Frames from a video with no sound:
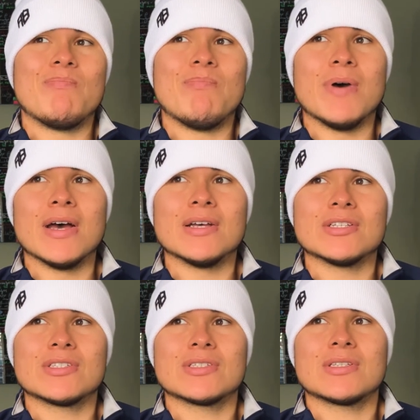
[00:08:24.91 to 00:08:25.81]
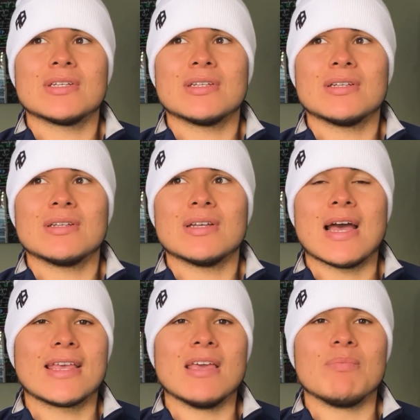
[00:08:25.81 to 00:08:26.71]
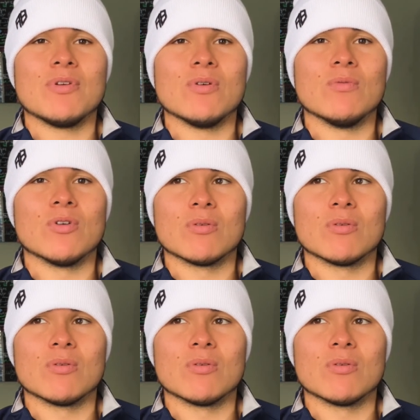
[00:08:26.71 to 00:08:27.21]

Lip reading: best at keeping you warm.